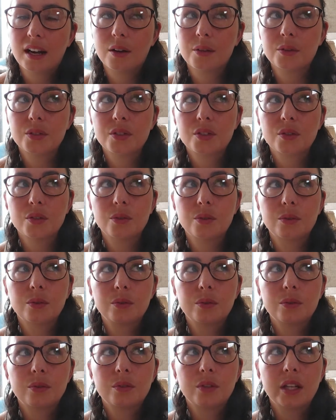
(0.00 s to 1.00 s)
now,
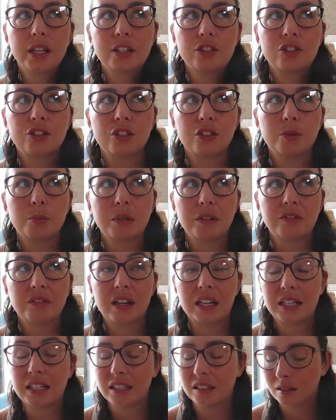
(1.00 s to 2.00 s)
so it should be
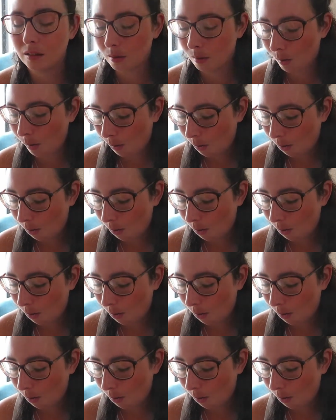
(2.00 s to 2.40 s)
fine.